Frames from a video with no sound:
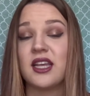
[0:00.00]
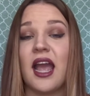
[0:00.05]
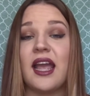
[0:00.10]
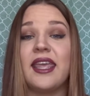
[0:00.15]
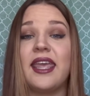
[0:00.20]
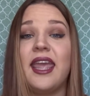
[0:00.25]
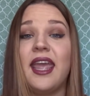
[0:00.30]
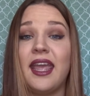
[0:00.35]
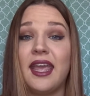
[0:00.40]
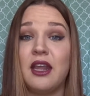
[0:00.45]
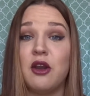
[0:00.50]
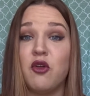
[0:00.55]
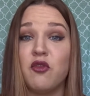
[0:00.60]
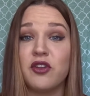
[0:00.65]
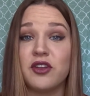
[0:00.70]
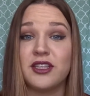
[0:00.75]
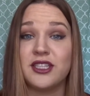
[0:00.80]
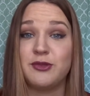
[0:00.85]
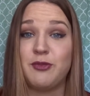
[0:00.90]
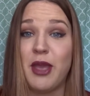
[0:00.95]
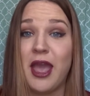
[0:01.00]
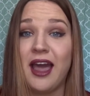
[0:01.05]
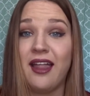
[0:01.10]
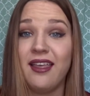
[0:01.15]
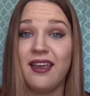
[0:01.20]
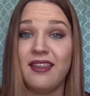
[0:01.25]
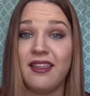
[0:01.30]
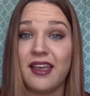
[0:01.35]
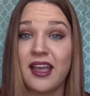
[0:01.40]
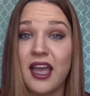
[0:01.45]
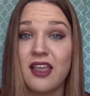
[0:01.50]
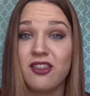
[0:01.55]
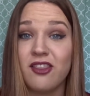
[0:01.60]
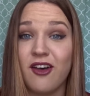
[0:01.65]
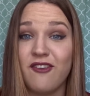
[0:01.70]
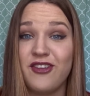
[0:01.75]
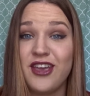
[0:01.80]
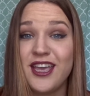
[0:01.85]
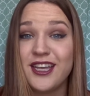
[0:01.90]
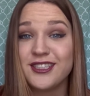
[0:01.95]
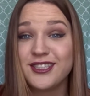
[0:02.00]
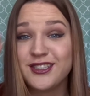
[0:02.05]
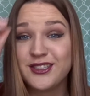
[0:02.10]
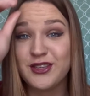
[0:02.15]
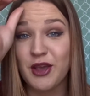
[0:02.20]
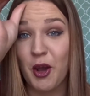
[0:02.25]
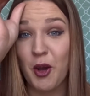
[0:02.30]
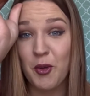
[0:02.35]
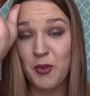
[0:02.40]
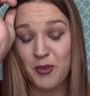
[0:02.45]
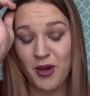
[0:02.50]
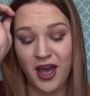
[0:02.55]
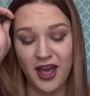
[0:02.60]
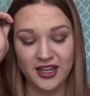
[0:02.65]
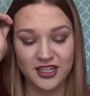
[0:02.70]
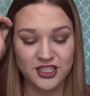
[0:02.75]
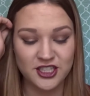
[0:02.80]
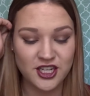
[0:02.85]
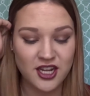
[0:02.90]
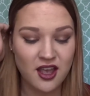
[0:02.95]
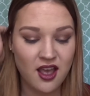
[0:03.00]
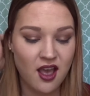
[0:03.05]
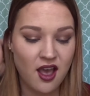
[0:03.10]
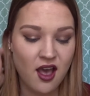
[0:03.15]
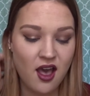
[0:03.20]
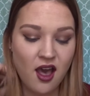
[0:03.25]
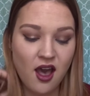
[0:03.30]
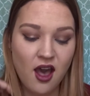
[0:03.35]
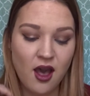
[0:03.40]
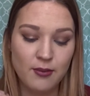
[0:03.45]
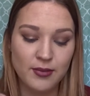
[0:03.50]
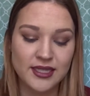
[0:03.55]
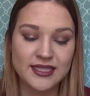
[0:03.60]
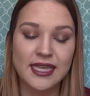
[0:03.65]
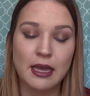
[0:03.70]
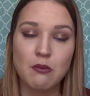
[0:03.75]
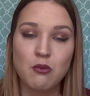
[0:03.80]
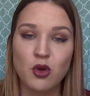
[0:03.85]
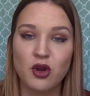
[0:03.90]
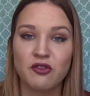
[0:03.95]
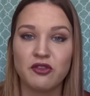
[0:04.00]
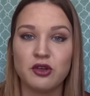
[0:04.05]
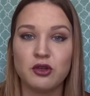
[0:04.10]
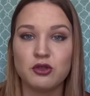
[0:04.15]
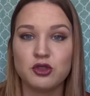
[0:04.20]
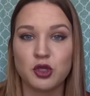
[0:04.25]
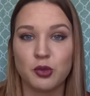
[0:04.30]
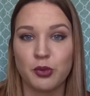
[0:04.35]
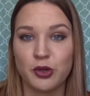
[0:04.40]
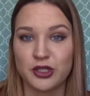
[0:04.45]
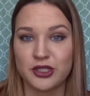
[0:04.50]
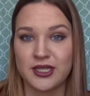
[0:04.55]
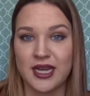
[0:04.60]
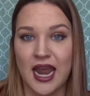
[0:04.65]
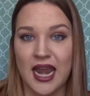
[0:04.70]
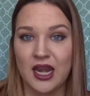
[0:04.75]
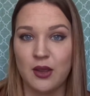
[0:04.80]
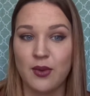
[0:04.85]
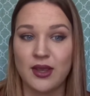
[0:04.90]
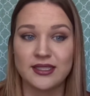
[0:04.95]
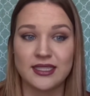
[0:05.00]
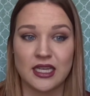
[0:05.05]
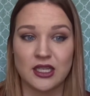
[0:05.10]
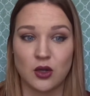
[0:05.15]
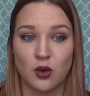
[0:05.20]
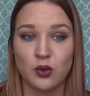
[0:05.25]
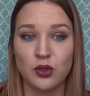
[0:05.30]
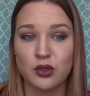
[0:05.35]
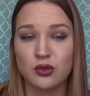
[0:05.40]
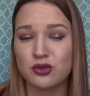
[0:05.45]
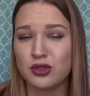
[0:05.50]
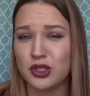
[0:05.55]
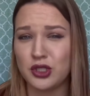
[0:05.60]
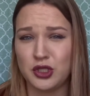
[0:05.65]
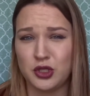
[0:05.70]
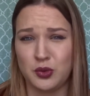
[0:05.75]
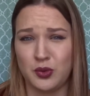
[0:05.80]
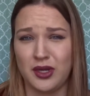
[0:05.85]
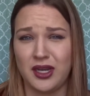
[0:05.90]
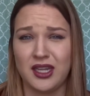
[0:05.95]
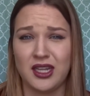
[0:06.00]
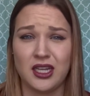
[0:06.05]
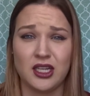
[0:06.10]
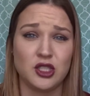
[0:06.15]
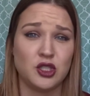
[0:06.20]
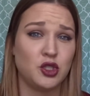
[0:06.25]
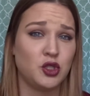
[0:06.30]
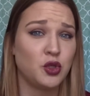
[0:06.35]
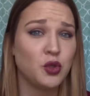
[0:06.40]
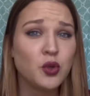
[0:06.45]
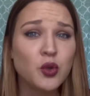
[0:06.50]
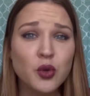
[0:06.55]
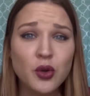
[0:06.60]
can't get over this palette. Like, I love it so much. Because I'm more of a neutral person anyways. I don't usually do anything too